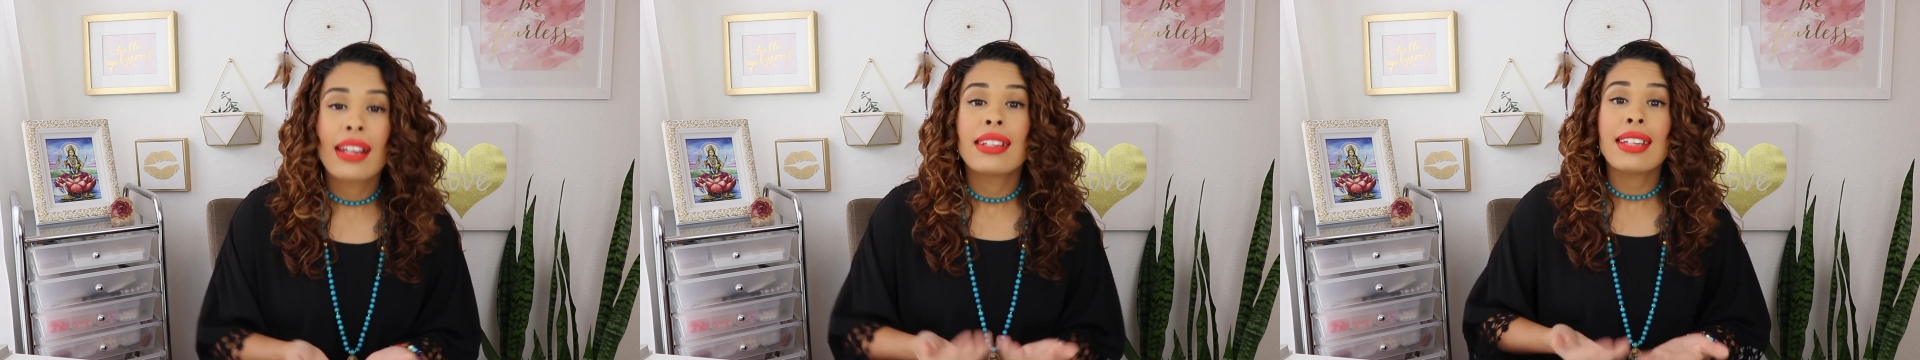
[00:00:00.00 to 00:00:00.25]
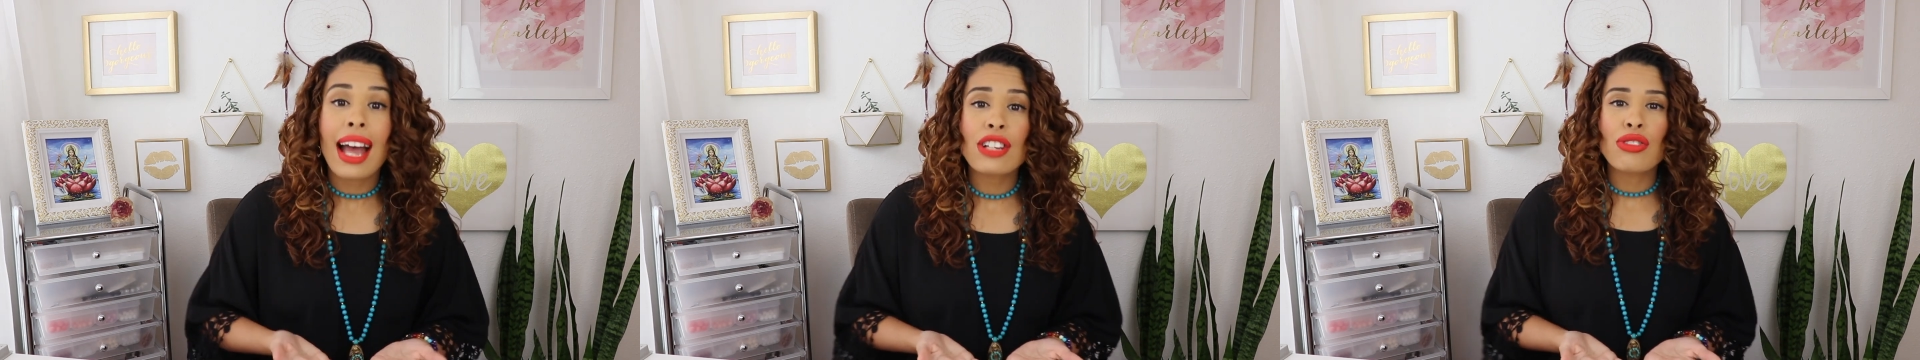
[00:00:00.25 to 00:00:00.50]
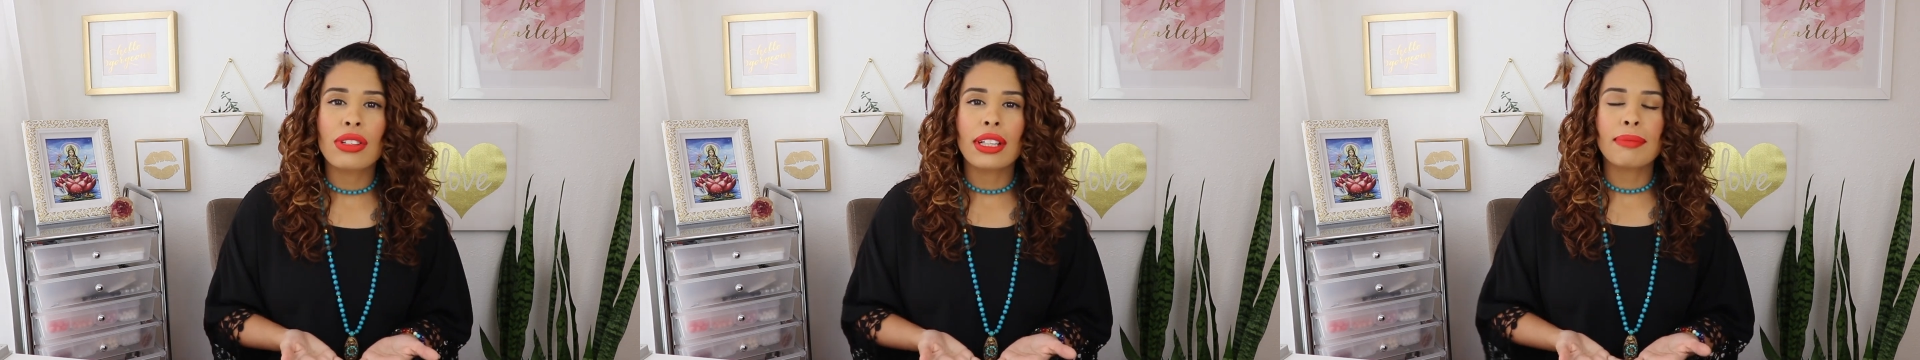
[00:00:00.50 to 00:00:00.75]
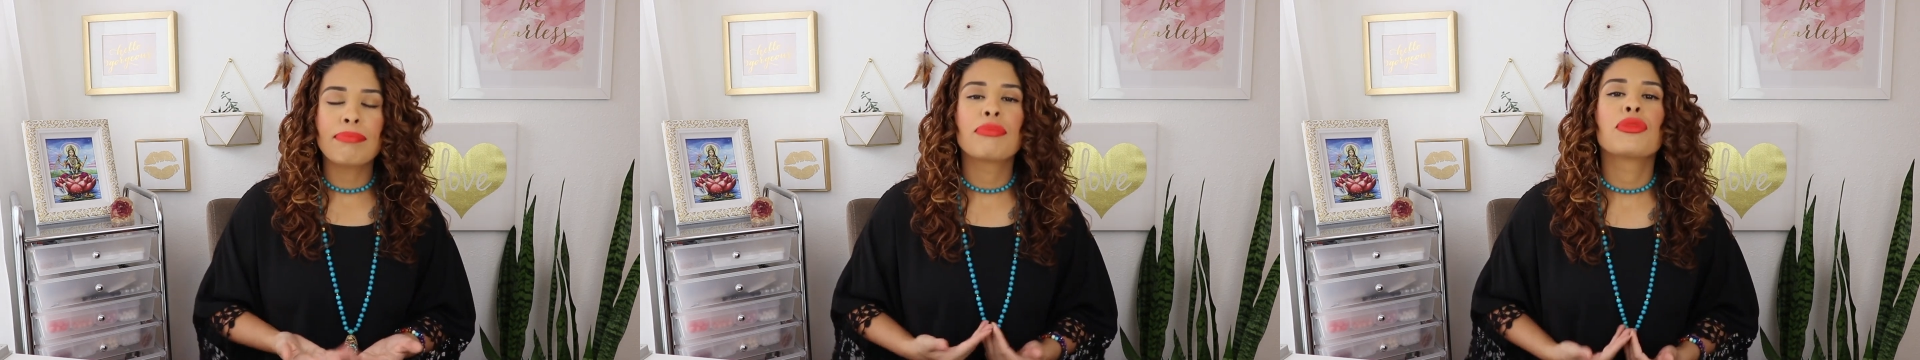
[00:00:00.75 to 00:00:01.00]

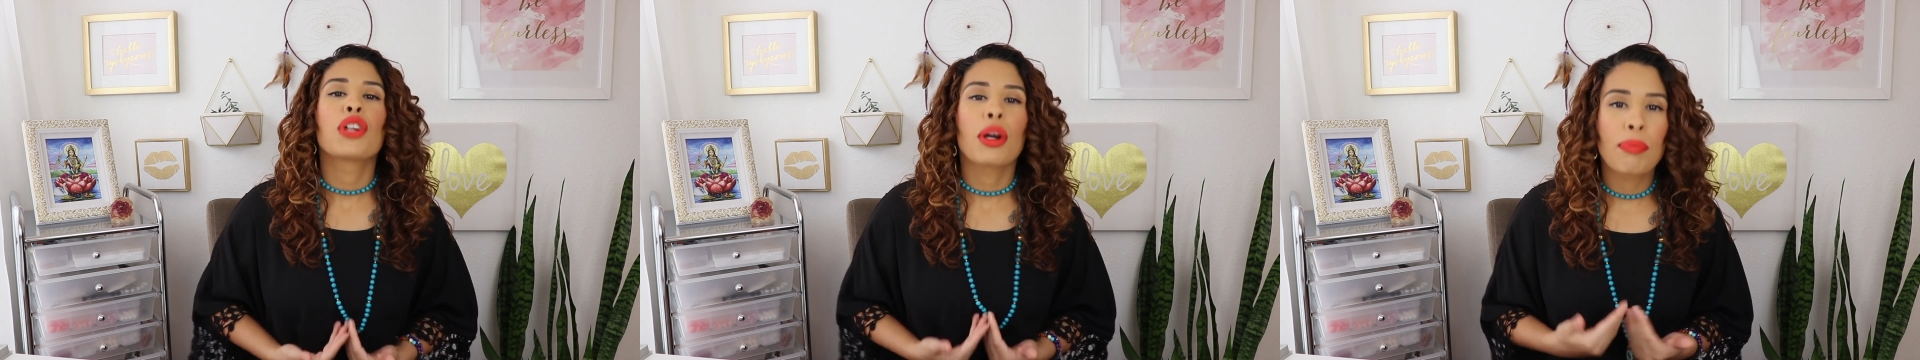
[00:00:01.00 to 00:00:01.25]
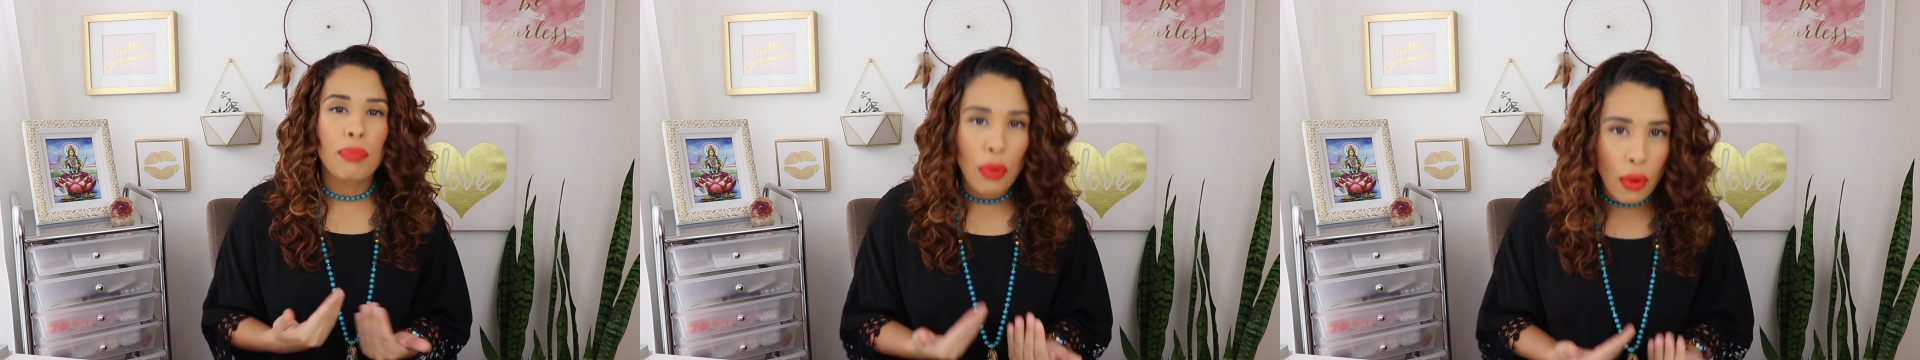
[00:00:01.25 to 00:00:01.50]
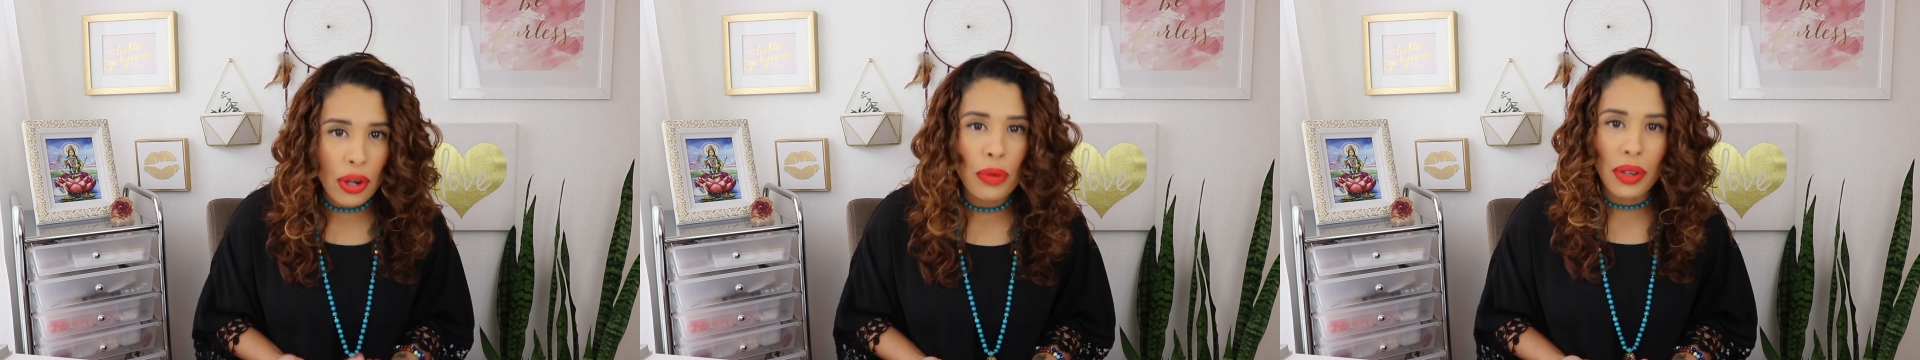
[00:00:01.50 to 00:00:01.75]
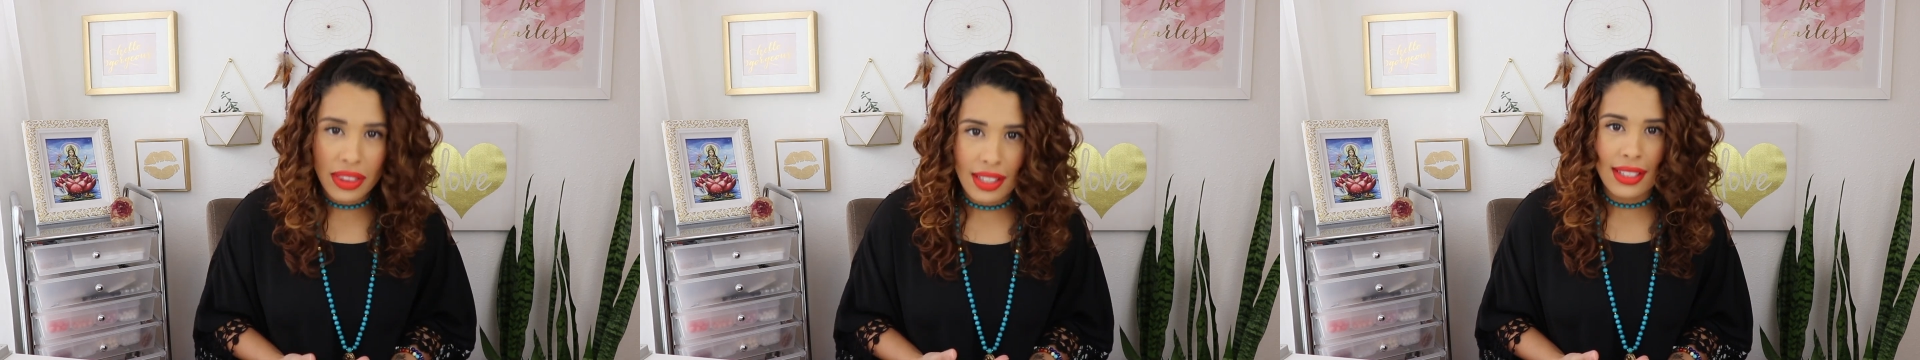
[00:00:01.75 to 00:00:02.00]
naturally, you're born
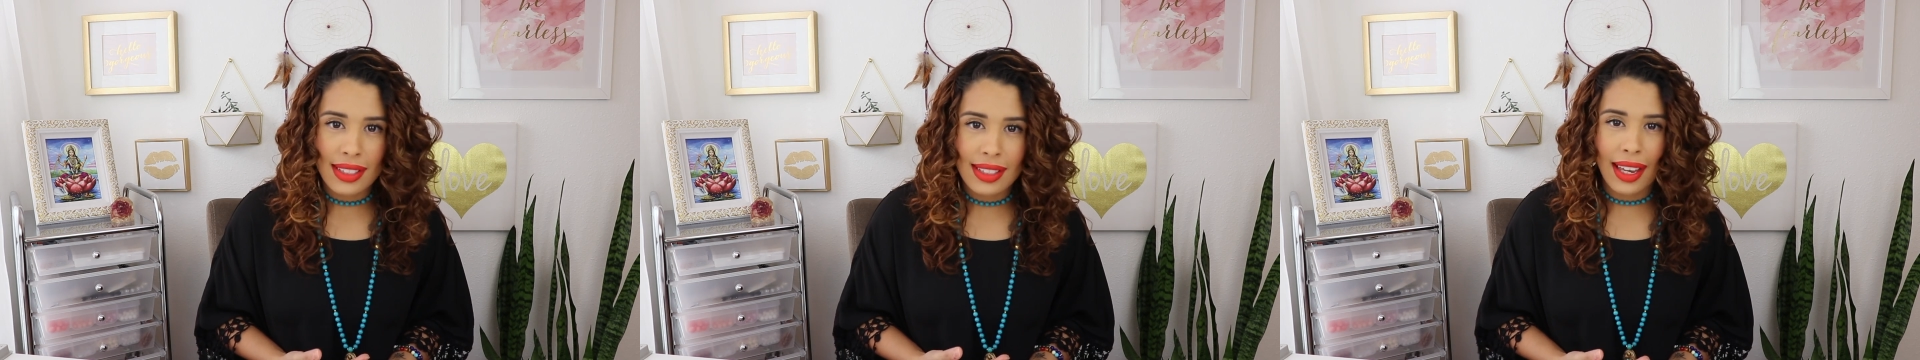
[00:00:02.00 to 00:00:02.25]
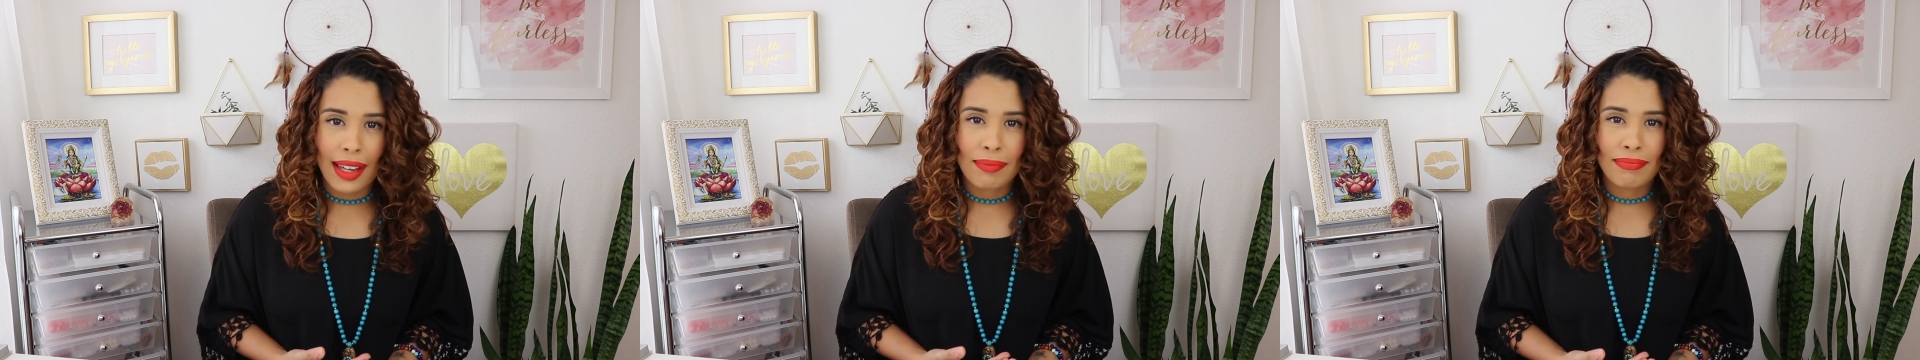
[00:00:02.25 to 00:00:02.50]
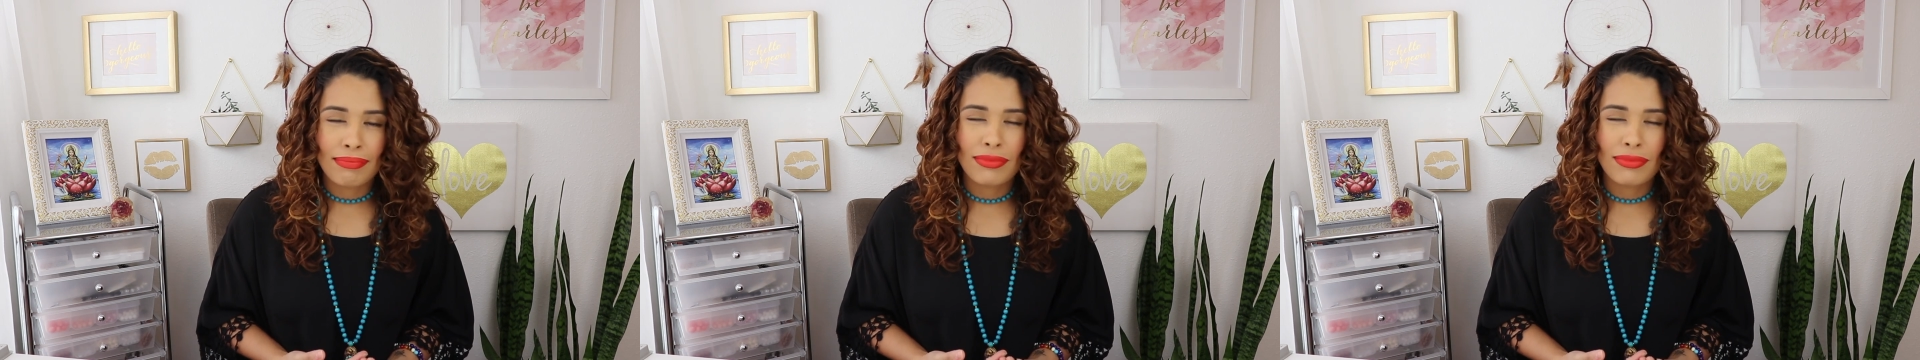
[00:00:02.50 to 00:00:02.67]
with this skin.